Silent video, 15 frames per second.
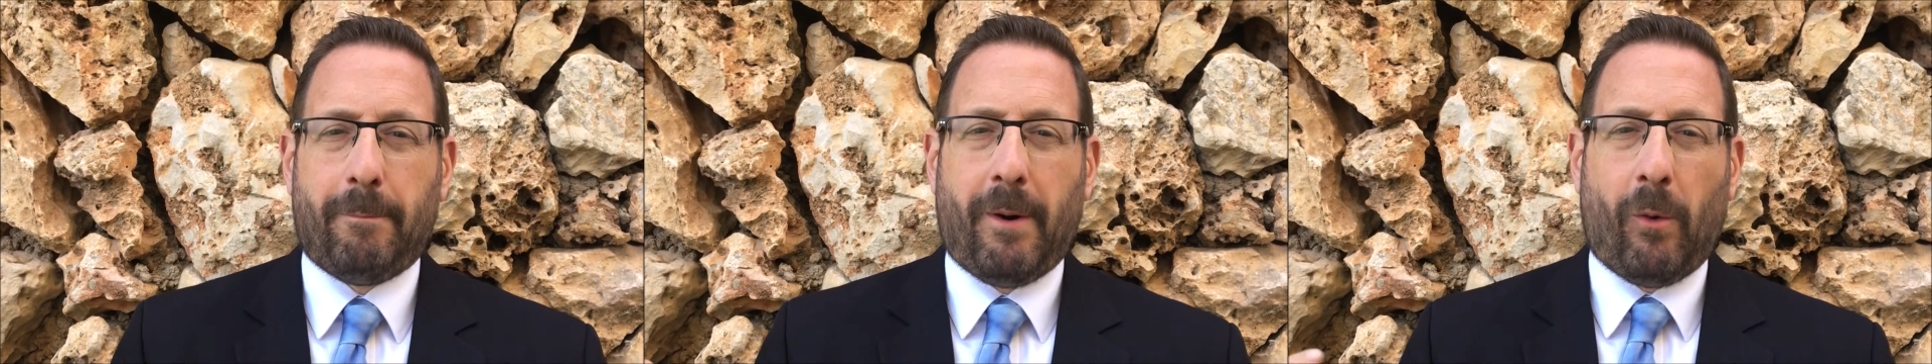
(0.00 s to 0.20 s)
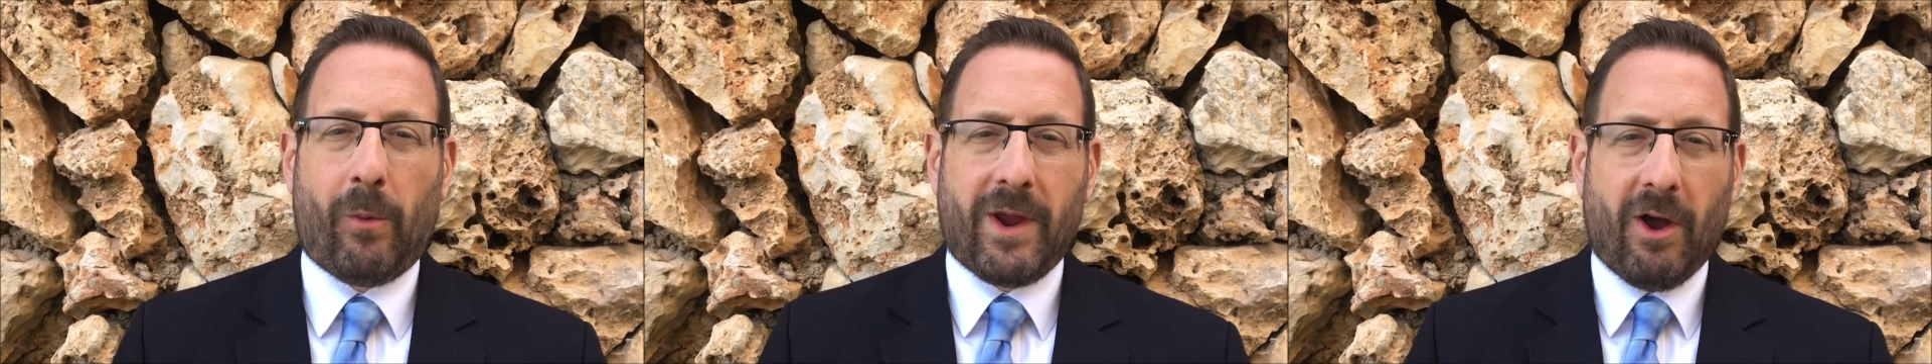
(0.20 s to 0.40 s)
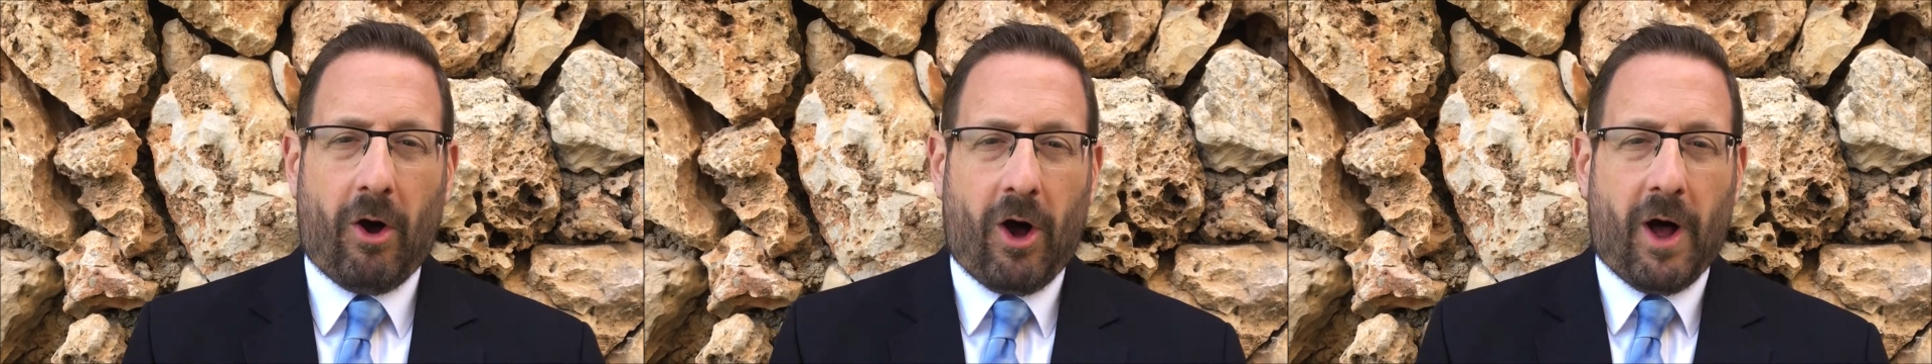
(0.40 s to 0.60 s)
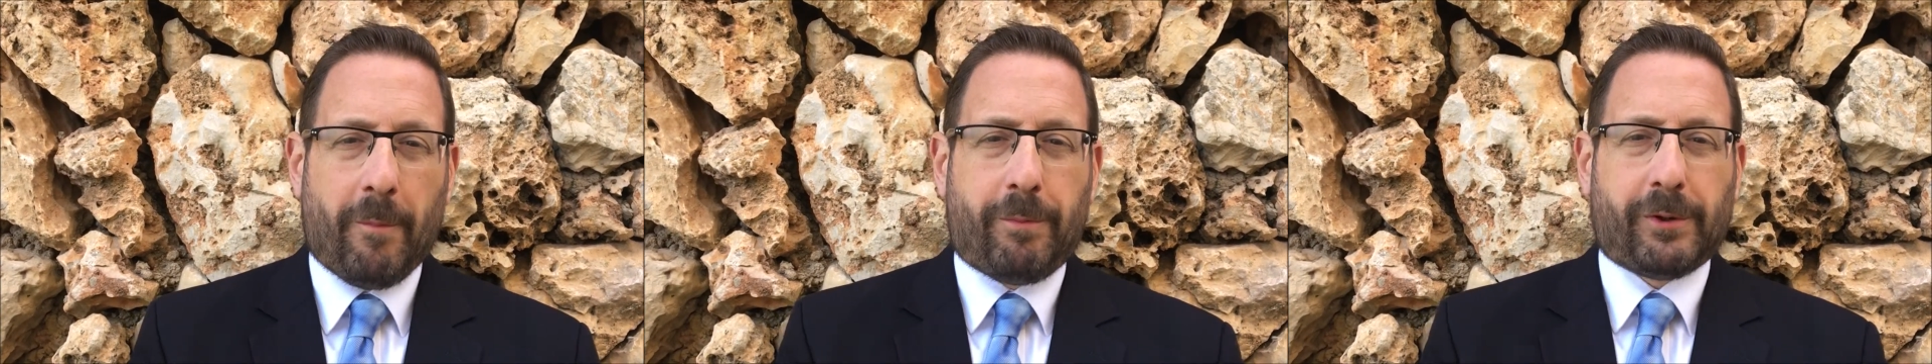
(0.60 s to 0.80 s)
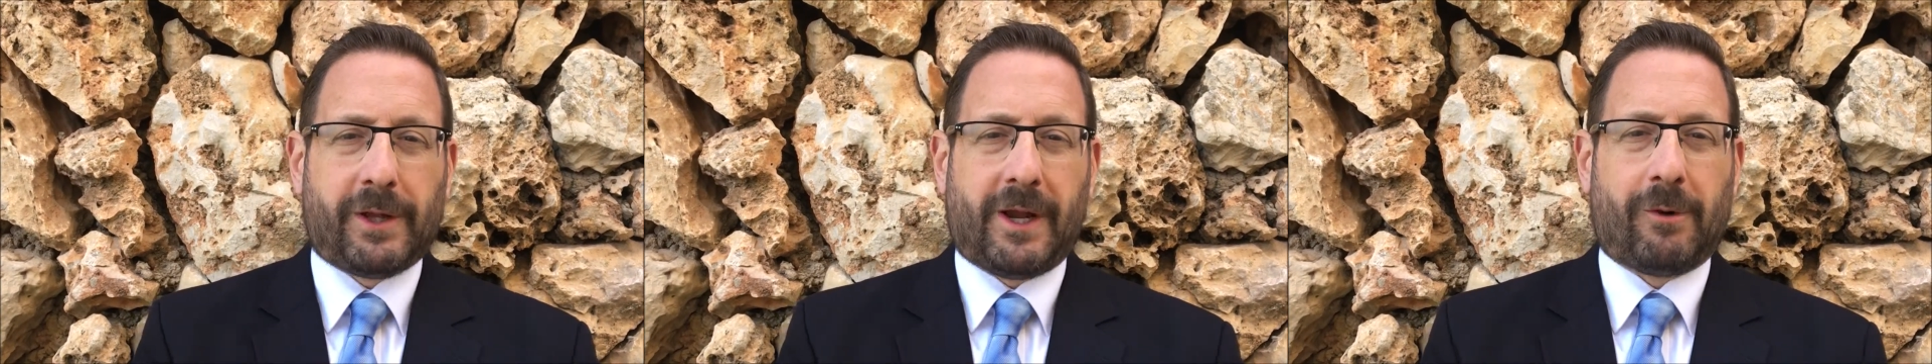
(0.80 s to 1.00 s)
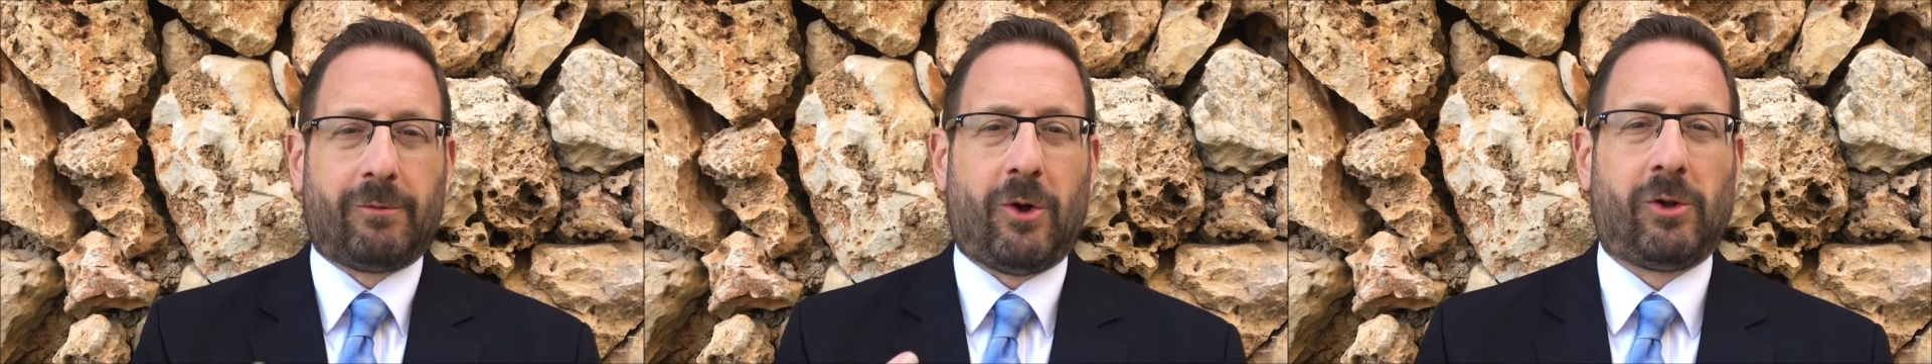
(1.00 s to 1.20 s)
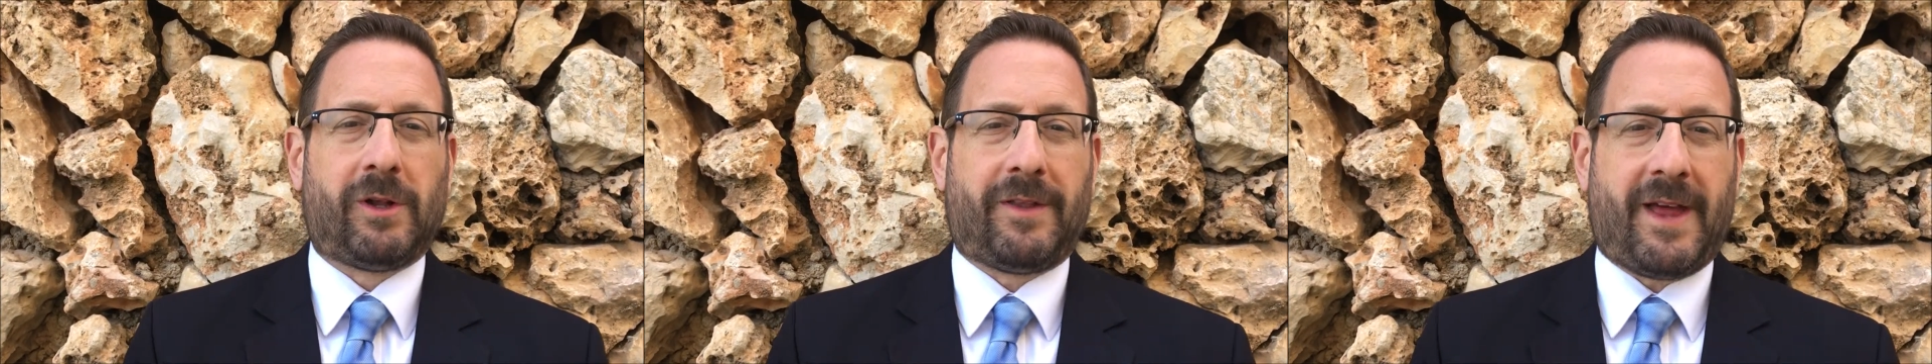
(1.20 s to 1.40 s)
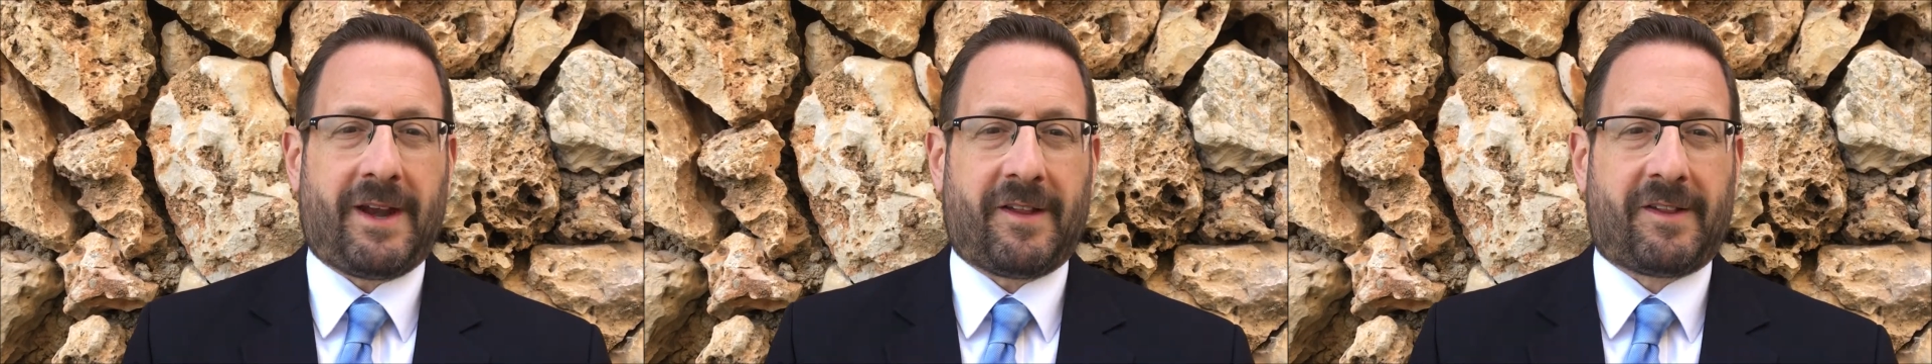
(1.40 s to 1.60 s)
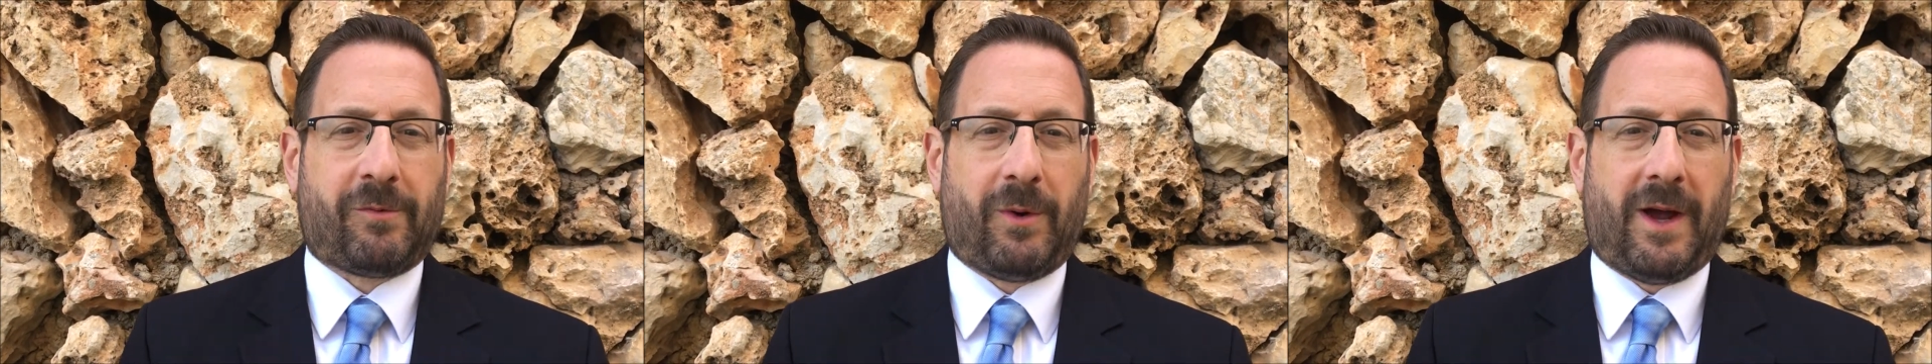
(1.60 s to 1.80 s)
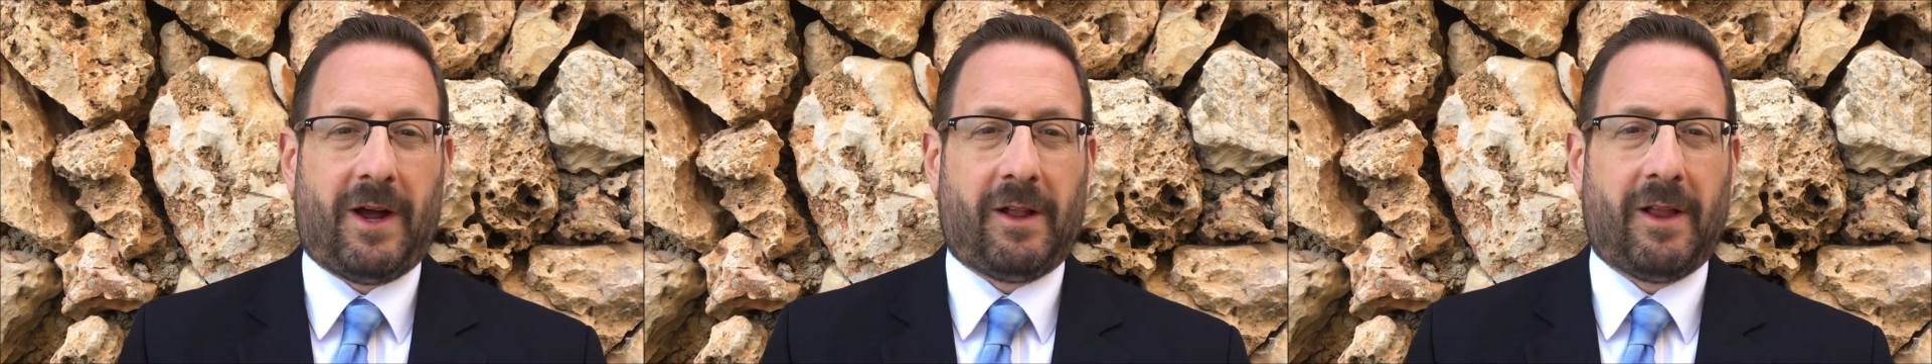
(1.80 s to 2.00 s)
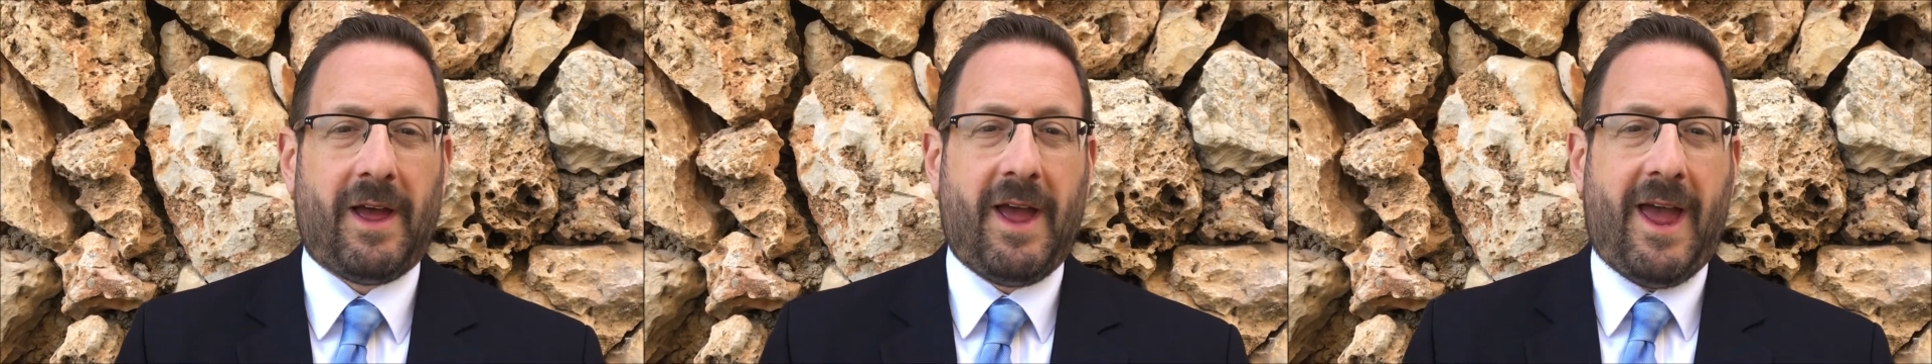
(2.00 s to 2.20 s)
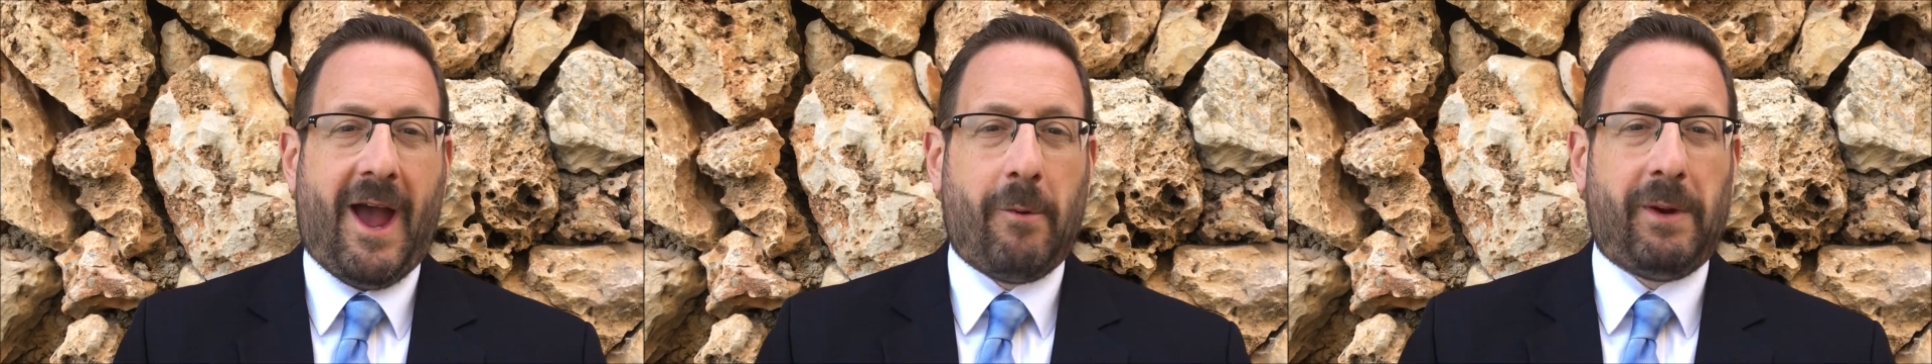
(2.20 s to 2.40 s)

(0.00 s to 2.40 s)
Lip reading: but we all play a role in that as well,